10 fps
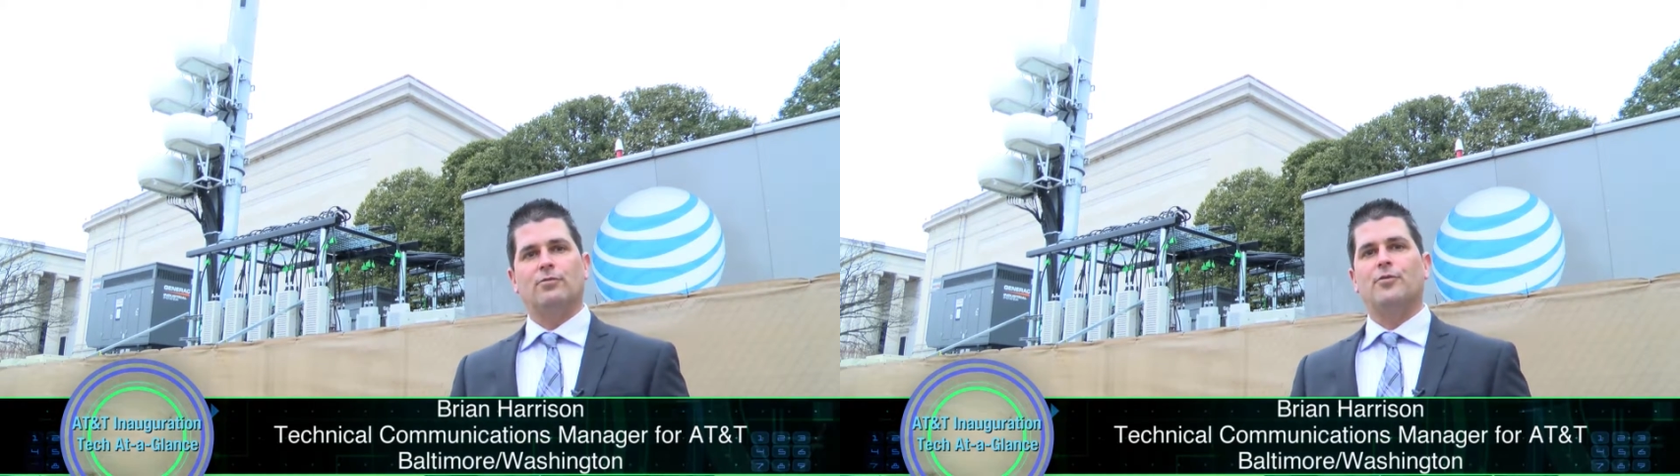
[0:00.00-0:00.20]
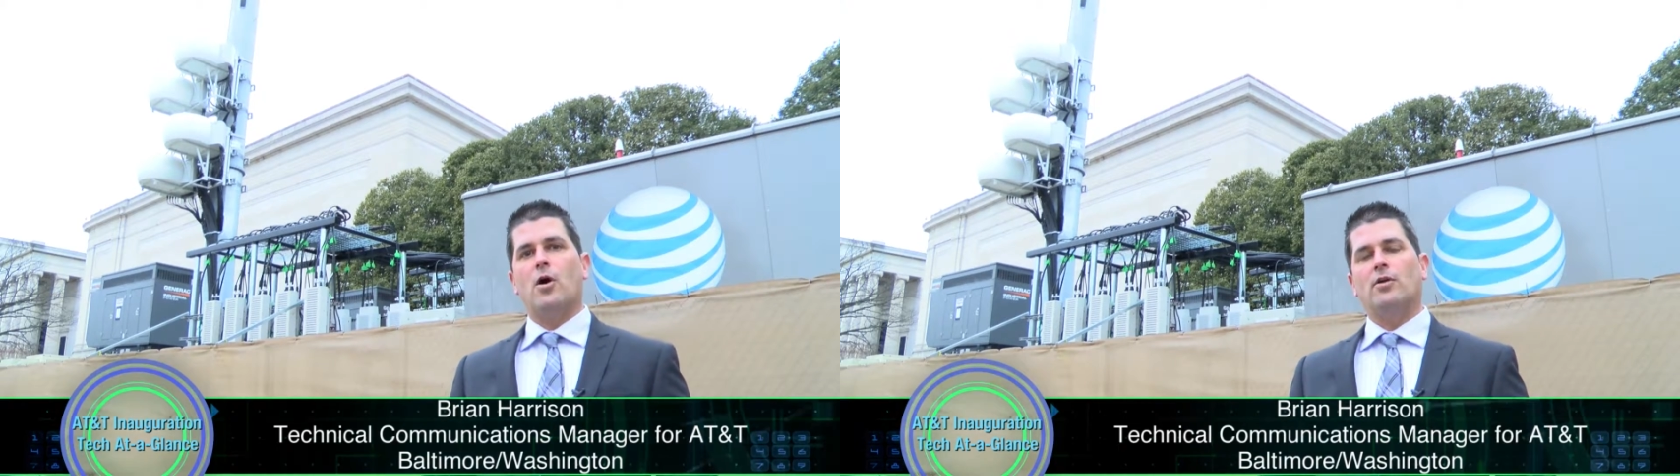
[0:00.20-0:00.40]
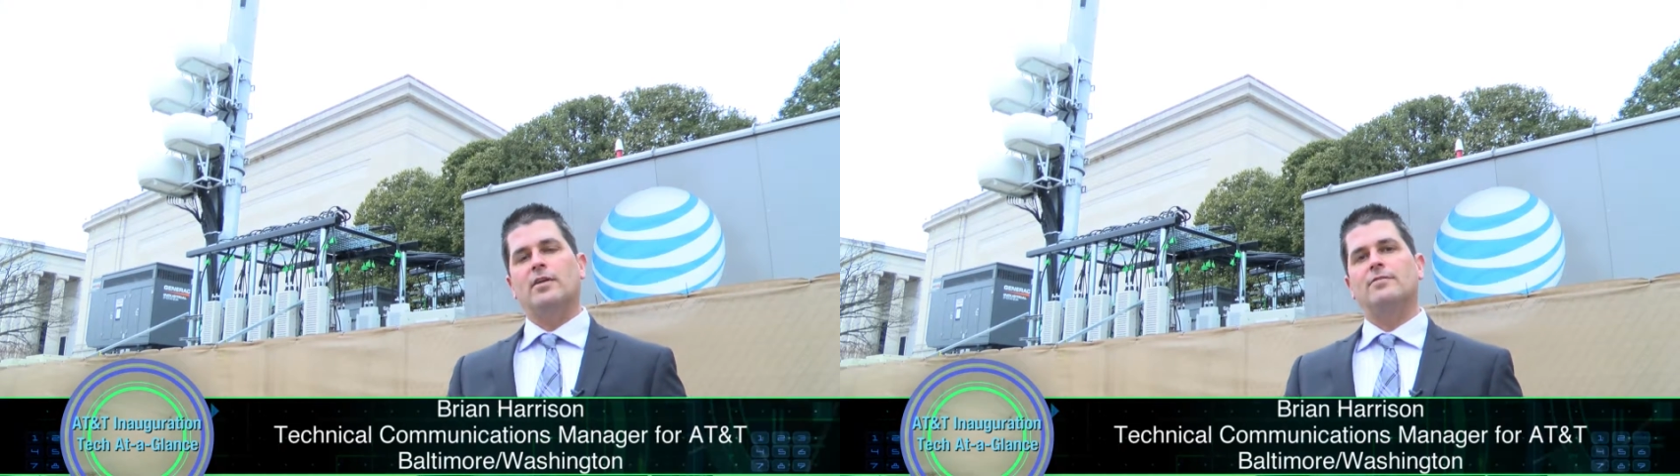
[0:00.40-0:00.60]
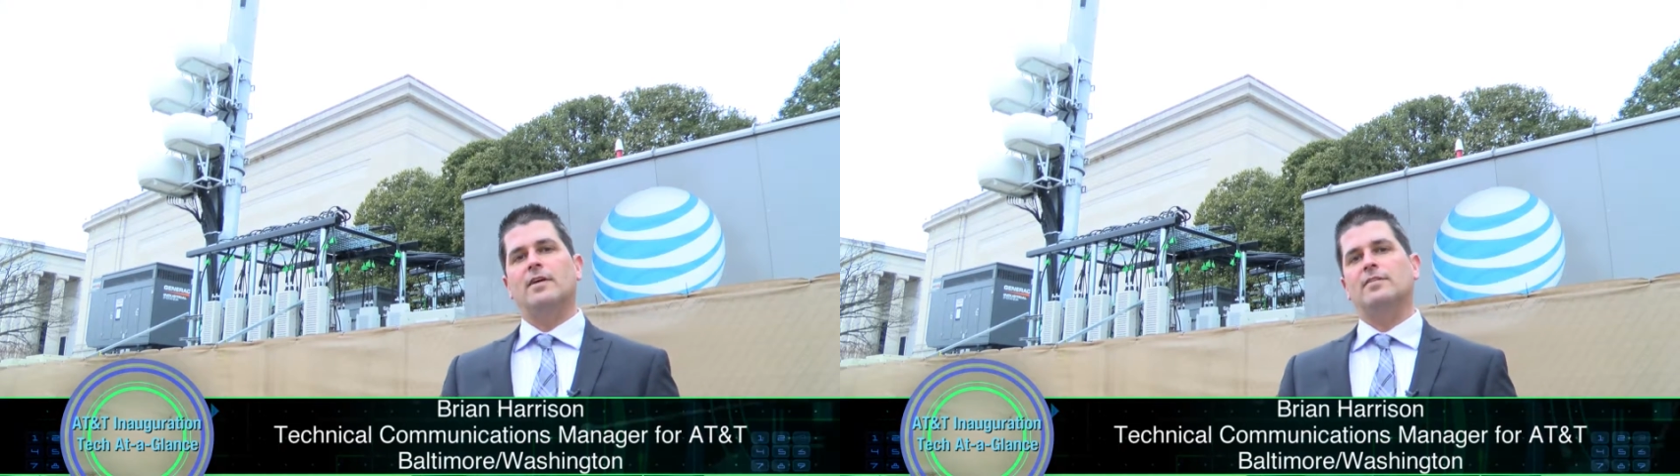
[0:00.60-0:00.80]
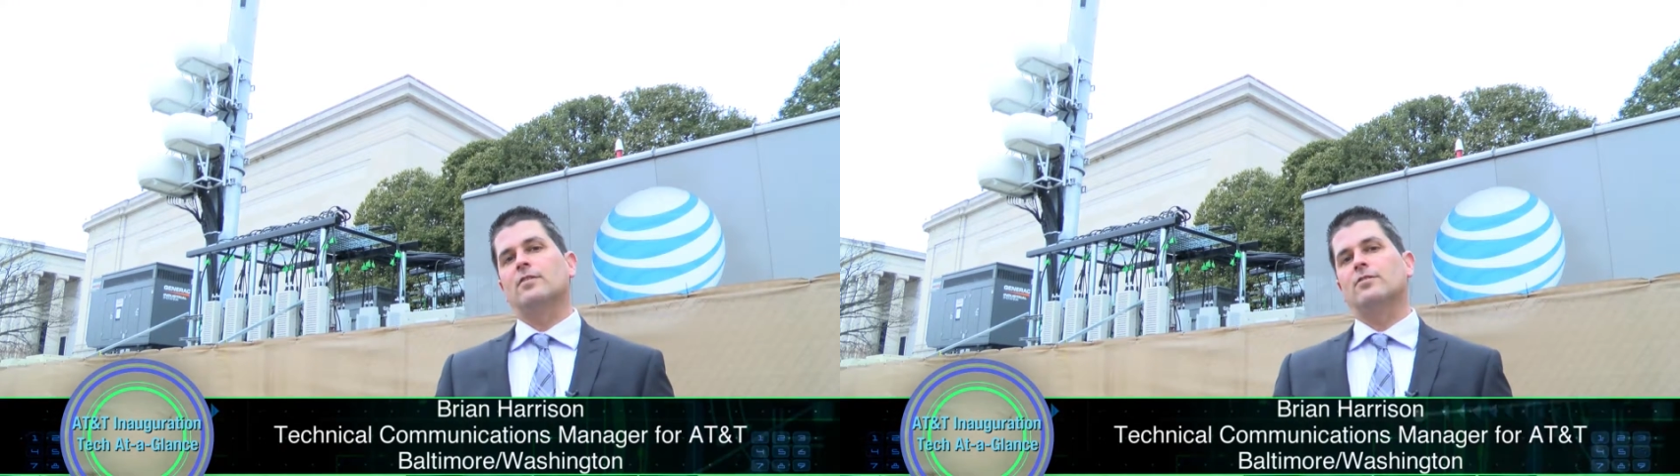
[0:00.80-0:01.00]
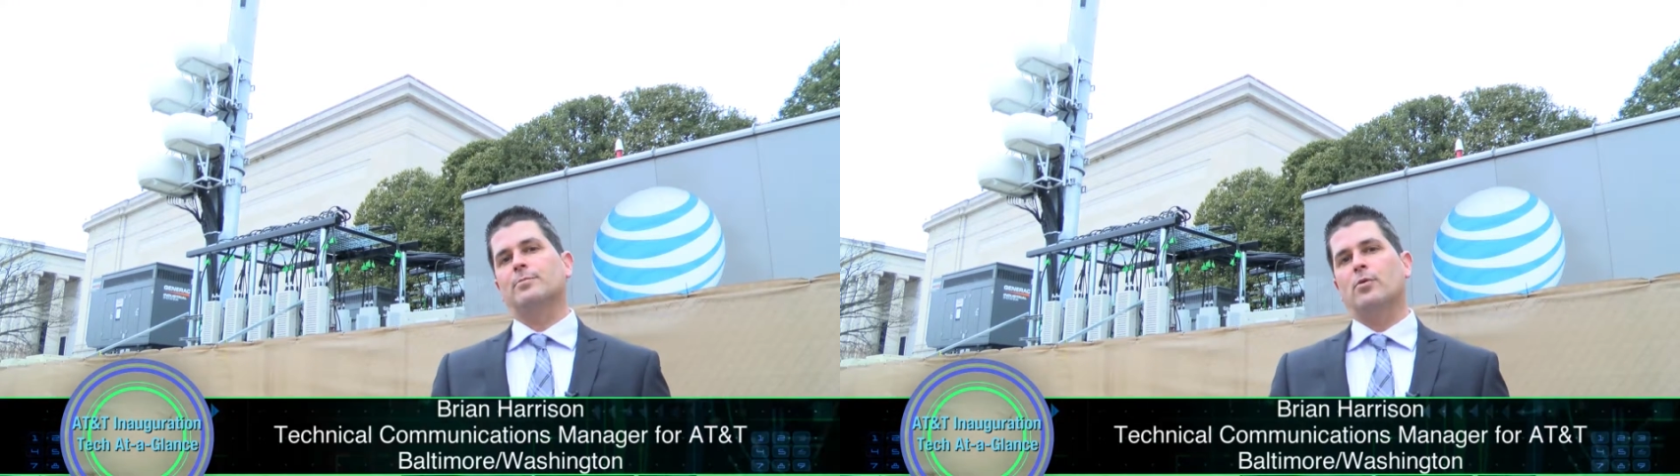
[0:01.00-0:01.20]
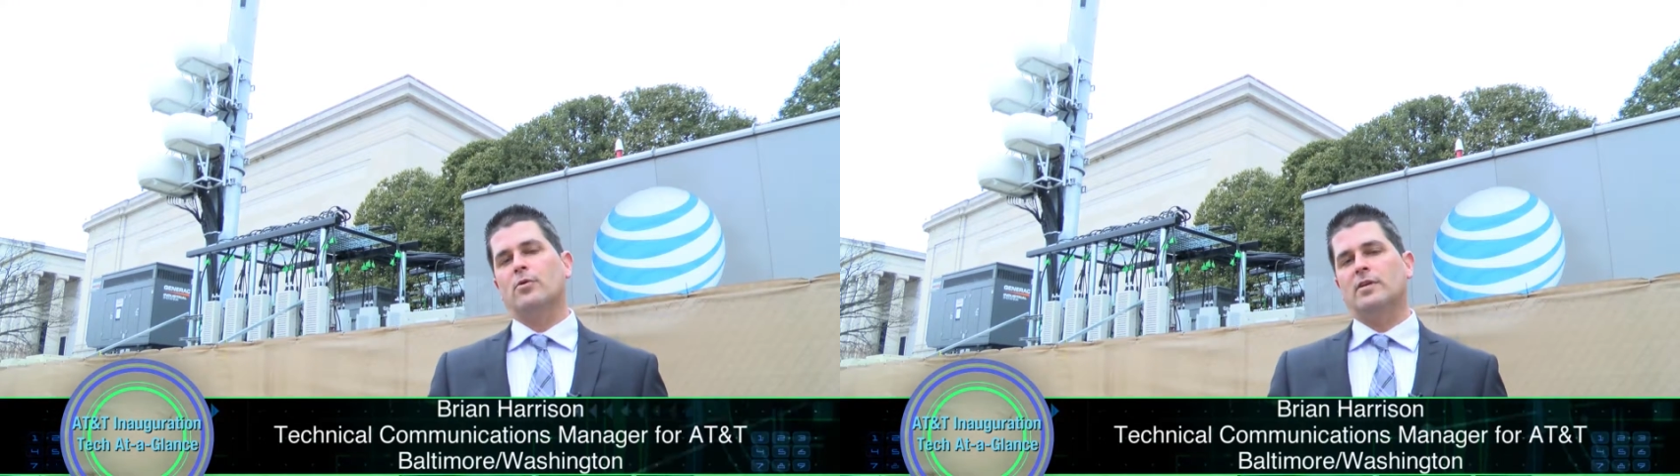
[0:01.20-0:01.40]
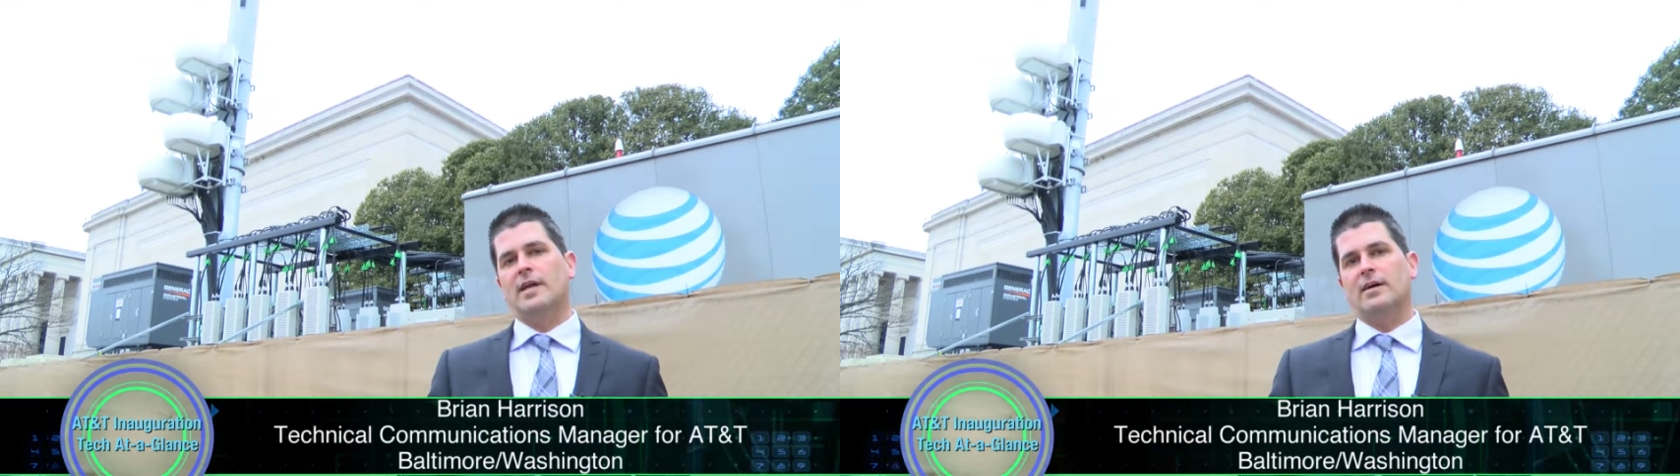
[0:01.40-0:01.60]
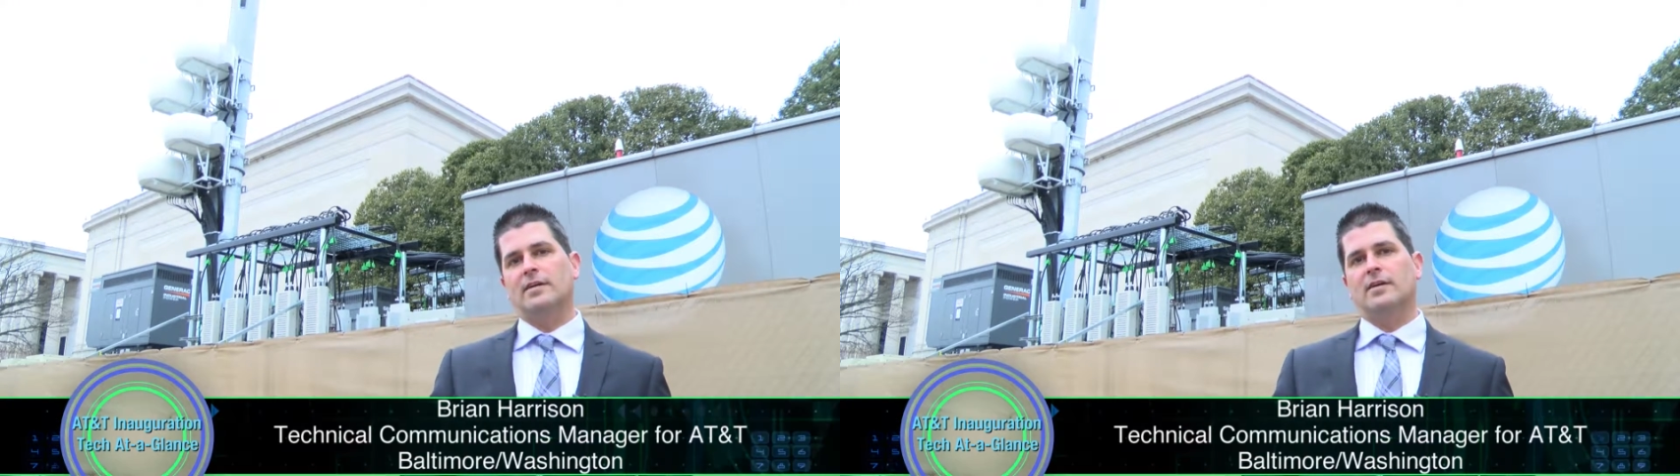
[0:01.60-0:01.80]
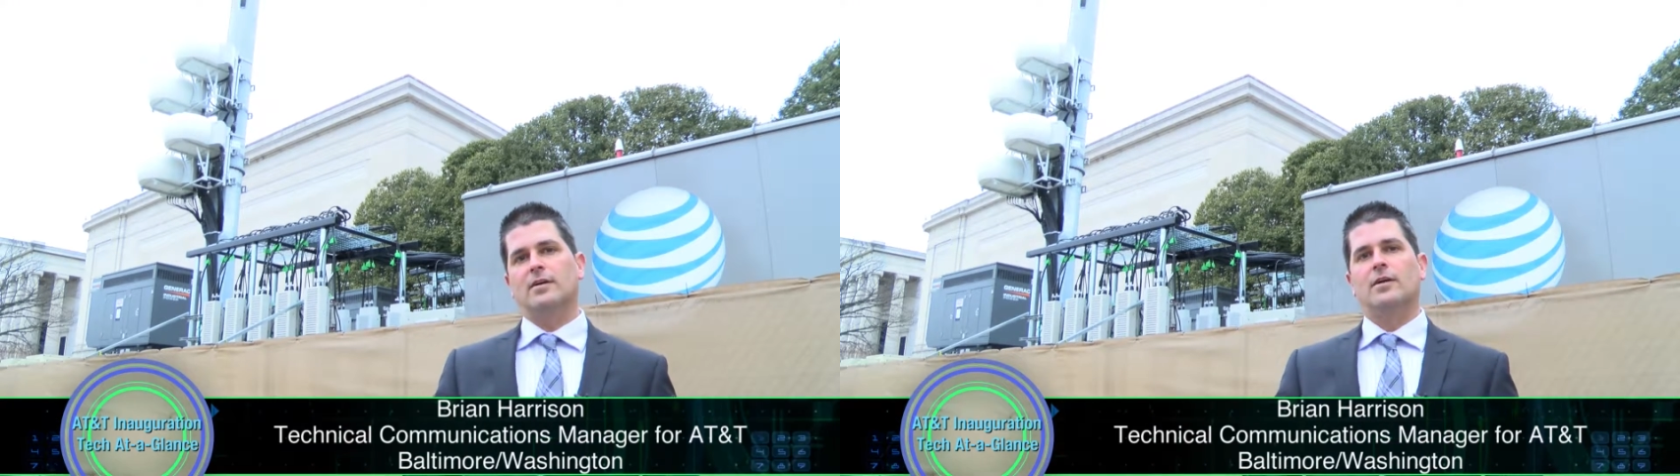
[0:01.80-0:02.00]
for all the events that are supported down
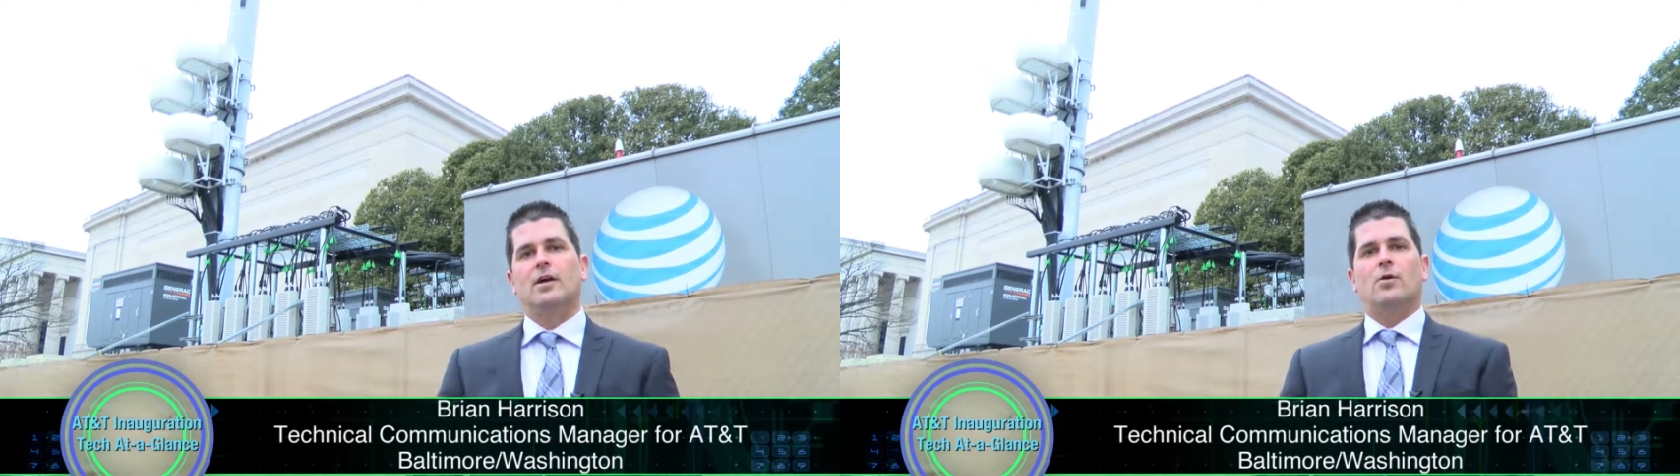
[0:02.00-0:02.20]
here,